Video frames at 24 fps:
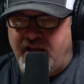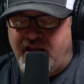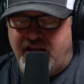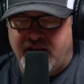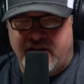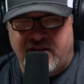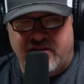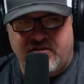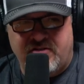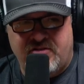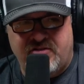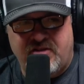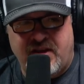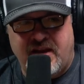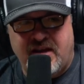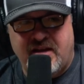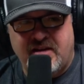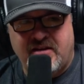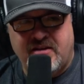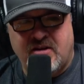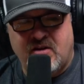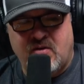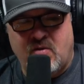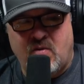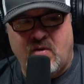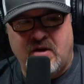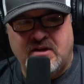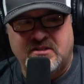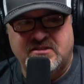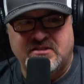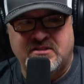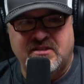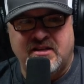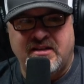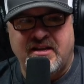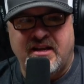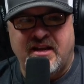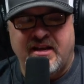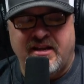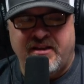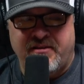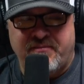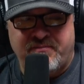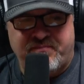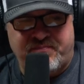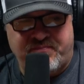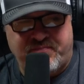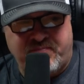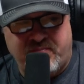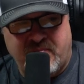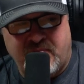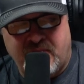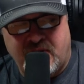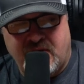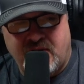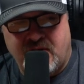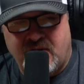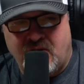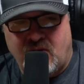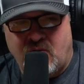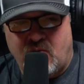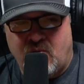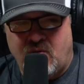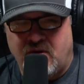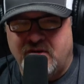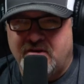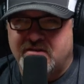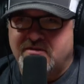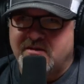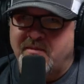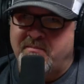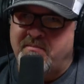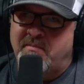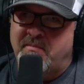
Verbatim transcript: And Shan, the question today: what does a